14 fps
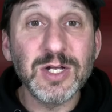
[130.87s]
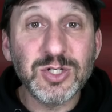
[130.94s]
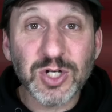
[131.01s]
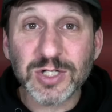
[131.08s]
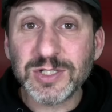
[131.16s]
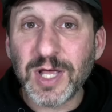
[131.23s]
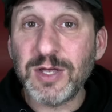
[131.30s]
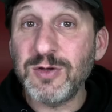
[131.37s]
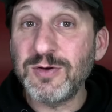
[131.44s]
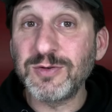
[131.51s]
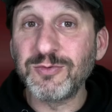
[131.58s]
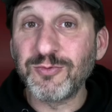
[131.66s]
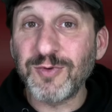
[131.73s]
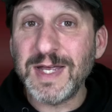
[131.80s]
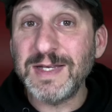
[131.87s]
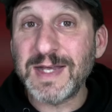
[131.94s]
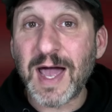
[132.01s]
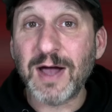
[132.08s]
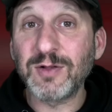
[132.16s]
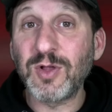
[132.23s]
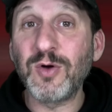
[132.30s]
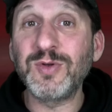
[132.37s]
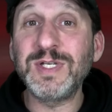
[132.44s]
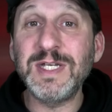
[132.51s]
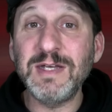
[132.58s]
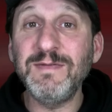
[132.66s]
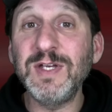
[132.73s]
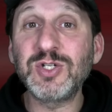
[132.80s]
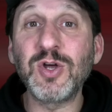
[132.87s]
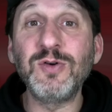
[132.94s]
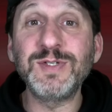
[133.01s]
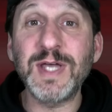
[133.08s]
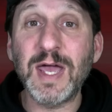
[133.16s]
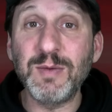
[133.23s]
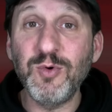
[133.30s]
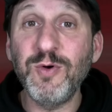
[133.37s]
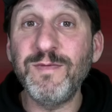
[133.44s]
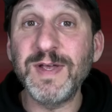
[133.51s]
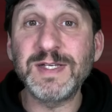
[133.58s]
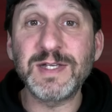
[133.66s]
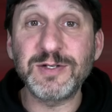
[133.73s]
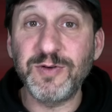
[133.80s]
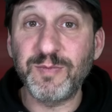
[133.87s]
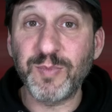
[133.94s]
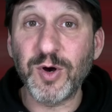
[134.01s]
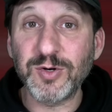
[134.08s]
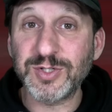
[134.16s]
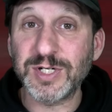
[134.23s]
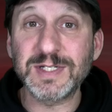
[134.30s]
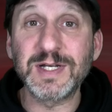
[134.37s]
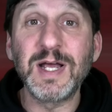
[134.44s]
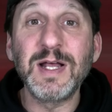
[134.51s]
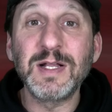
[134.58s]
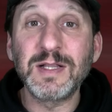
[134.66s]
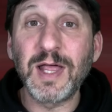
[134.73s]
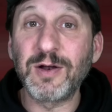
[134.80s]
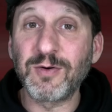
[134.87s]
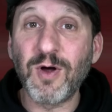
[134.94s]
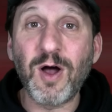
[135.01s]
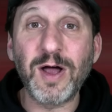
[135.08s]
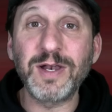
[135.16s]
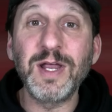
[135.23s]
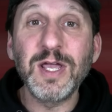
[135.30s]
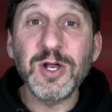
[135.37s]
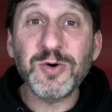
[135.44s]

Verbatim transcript: Just like you can re-download TV shows and movies that you've purchased later on.